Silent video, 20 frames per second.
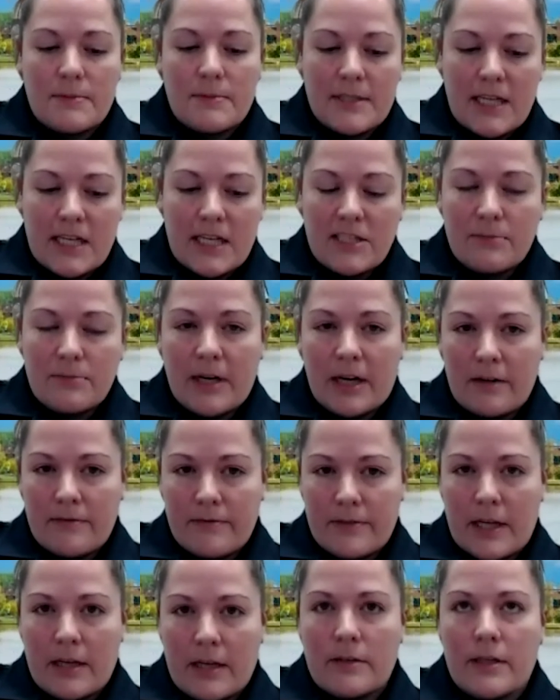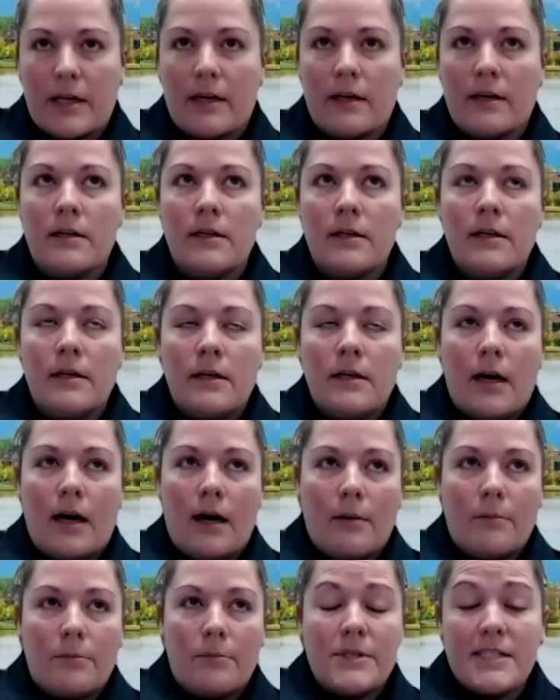possession of paraphernalia,
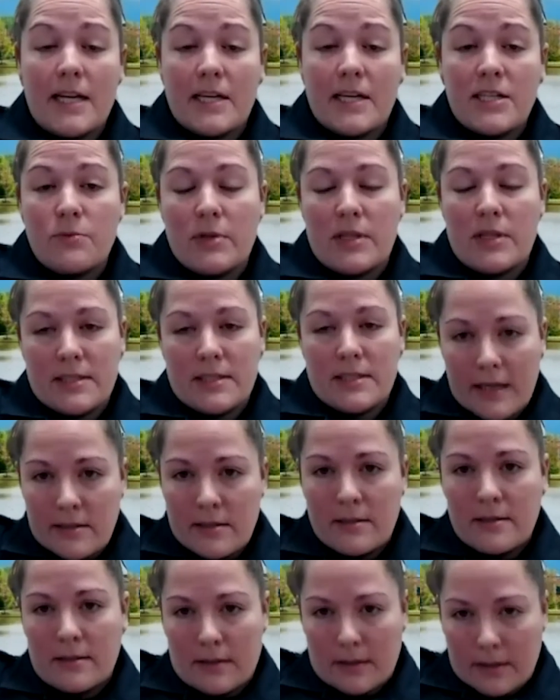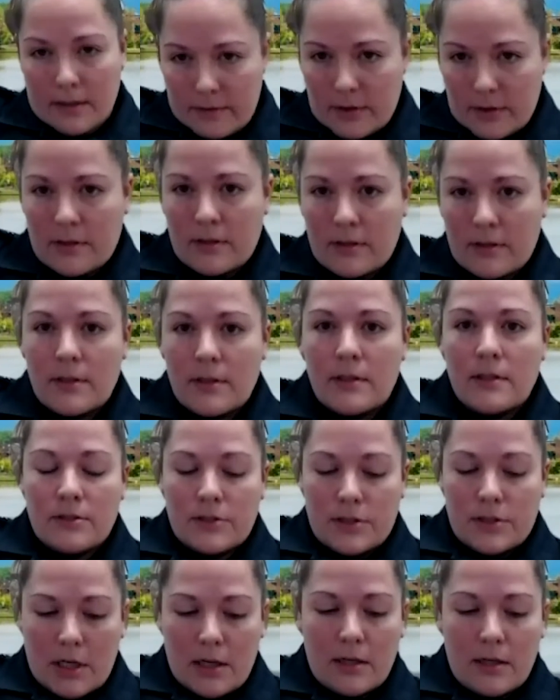possession with intent to deliver
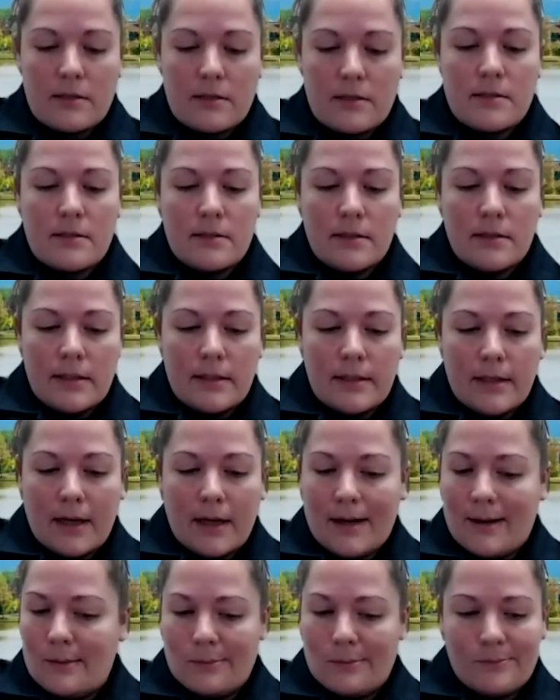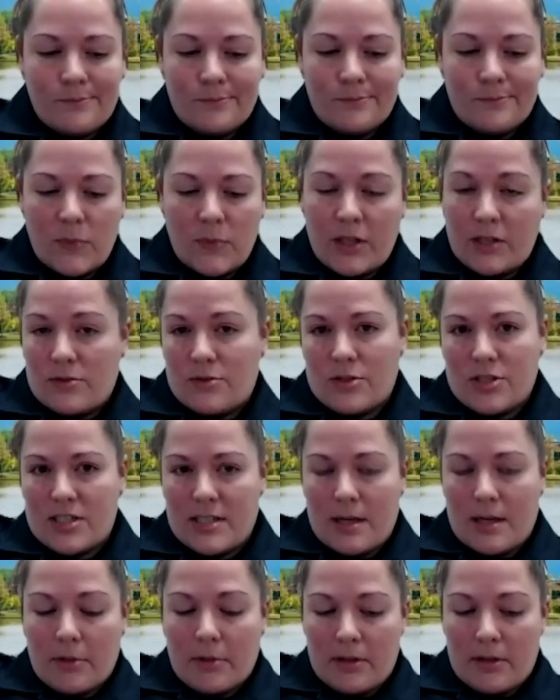drugs. Those are just
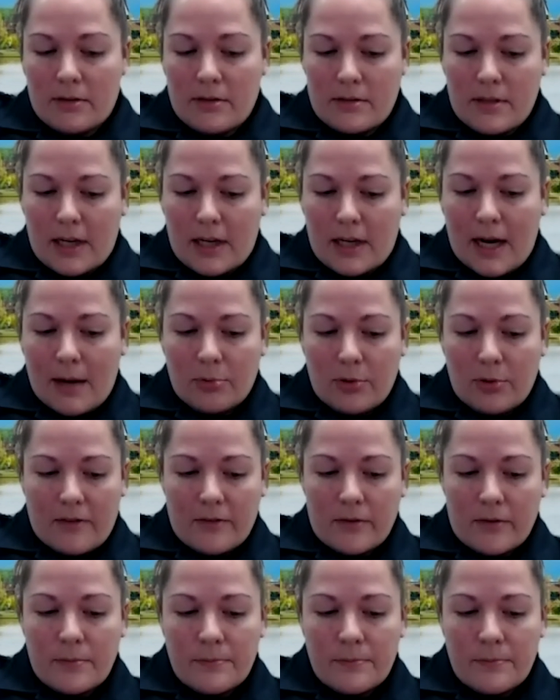a couple of